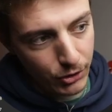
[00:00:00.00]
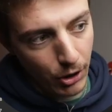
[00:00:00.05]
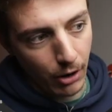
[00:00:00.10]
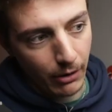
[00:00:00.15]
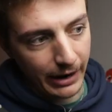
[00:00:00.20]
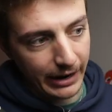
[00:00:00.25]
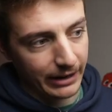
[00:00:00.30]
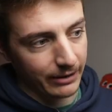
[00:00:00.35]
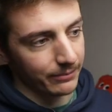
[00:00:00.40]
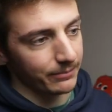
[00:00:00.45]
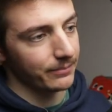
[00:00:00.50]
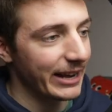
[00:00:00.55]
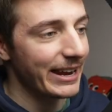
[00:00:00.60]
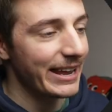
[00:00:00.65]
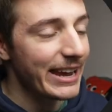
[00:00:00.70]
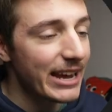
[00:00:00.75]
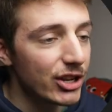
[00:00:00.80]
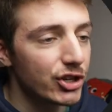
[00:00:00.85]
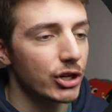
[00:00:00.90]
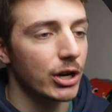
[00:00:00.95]
drawings
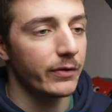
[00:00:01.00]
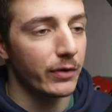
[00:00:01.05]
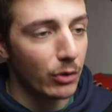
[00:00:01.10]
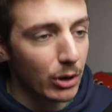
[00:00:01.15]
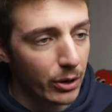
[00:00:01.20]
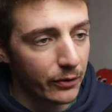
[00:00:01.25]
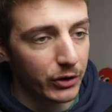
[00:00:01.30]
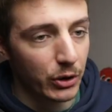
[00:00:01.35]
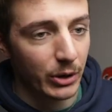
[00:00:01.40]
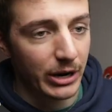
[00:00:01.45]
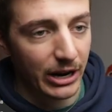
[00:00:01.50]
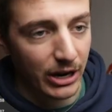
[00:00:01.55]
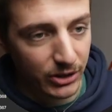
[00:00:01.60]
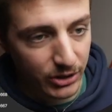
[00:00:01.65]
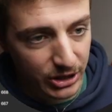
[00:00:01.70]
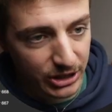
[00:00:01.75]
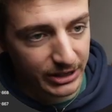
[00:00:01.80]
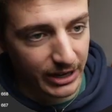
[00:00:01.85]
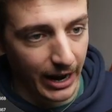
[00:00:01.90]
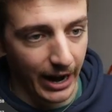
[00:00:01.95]
that each and every one of you can
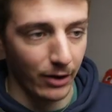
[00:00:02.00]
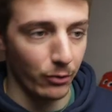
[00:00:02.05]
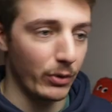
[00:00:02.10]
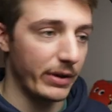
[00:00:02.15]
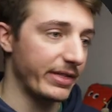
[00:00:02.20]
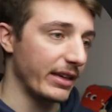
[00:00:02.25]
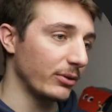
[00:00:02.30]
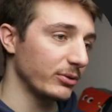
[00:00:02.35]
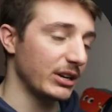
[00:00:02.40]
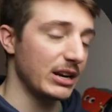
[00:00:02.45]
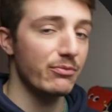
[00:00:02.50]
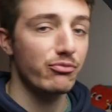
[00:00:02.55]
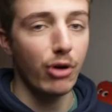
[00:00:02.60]
understand without any